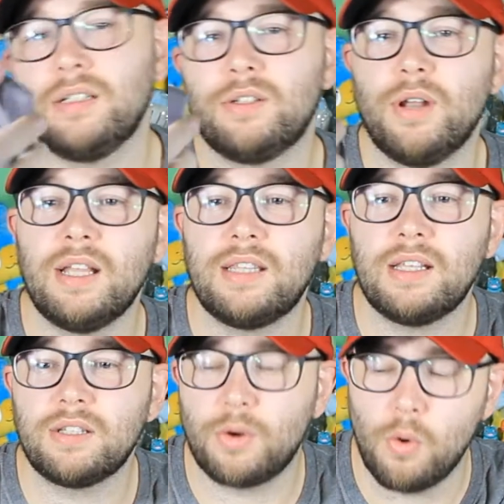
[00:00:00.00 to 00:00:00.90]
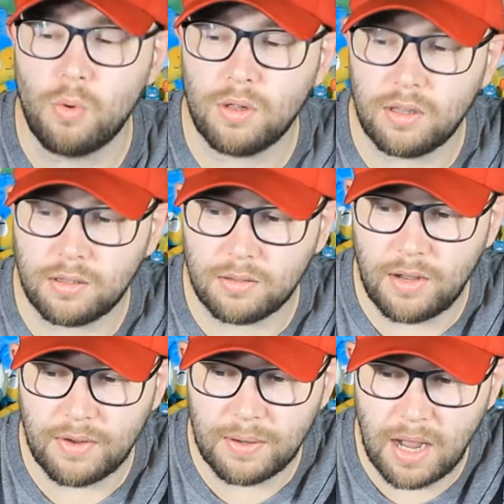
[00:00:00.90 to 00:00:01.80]
So that's cool.
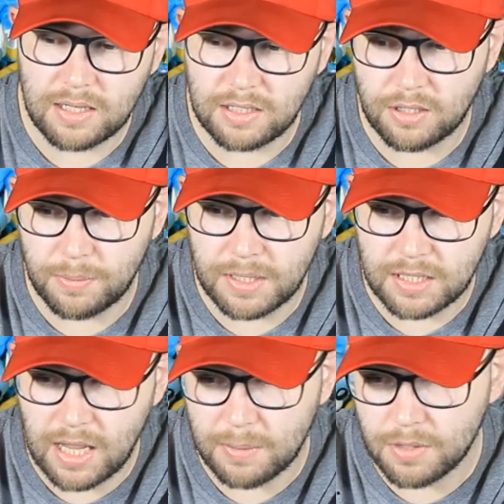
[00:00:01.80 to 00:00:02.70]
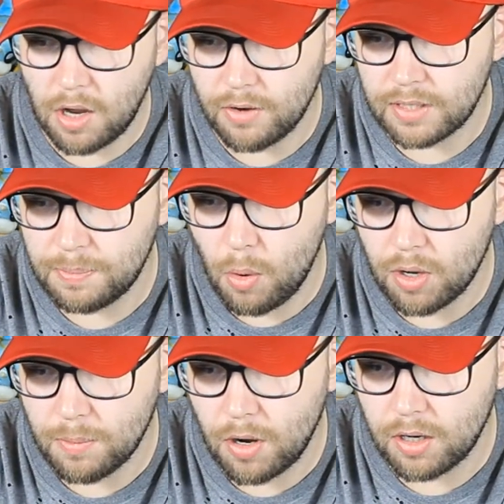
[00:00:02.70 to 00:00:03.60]
I think actually some of these games are actually
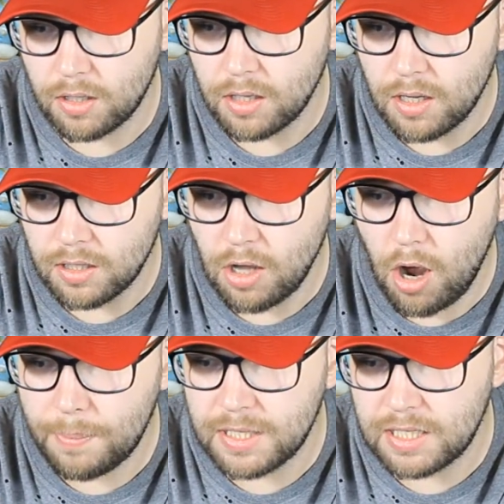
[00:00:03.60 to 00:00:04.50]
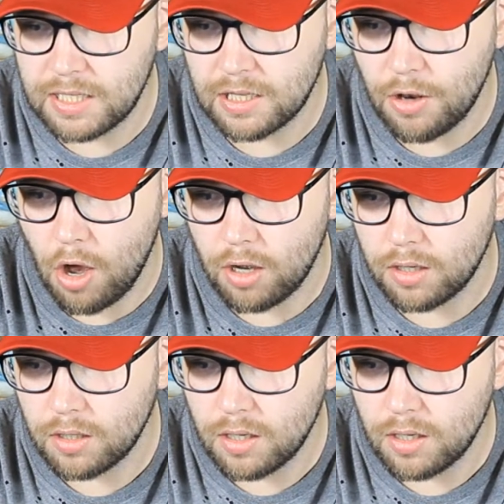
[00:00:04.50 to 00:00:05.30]
Pokemon. The RPGs are not.